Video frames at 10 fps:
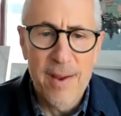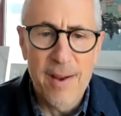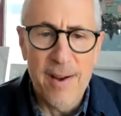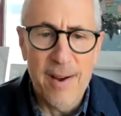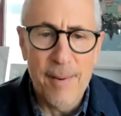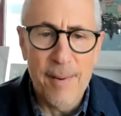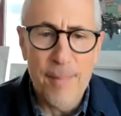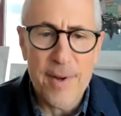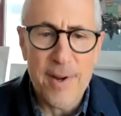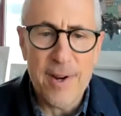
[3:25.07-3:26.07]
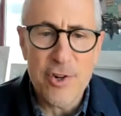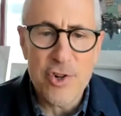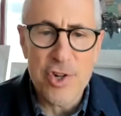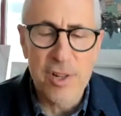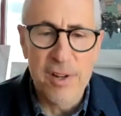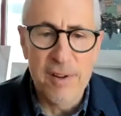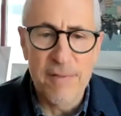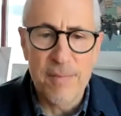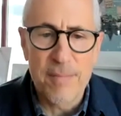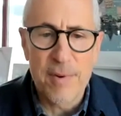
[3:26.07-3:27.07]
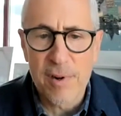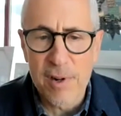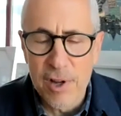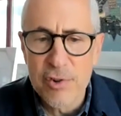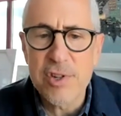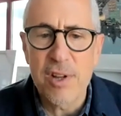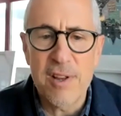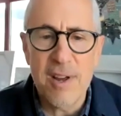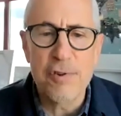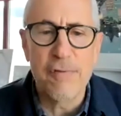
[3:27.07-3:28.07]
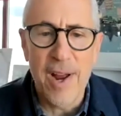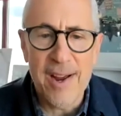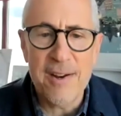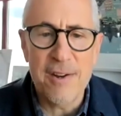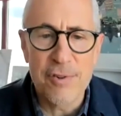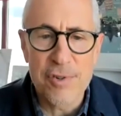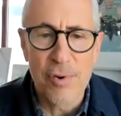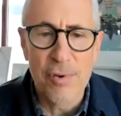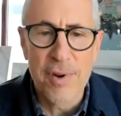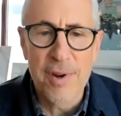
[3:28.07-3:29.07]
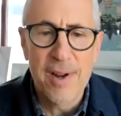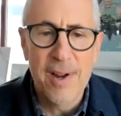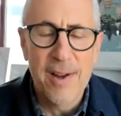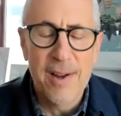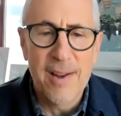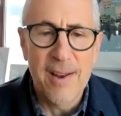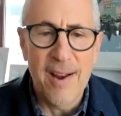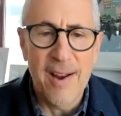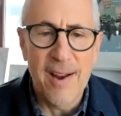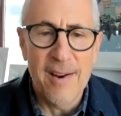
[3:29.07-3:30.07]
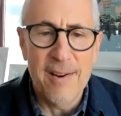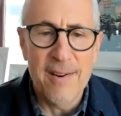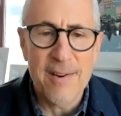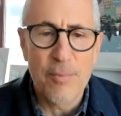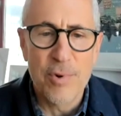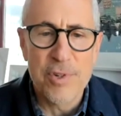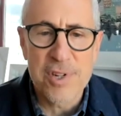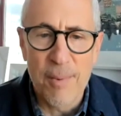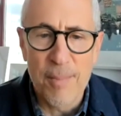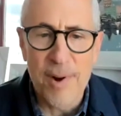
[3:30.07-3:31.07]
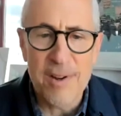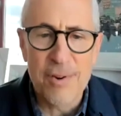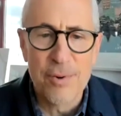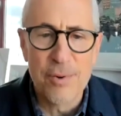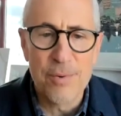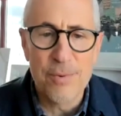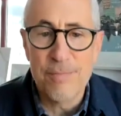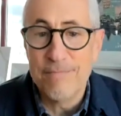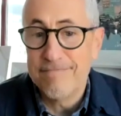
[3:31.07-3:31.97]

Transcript: And she lived close to the age of 90 years old and was somebody who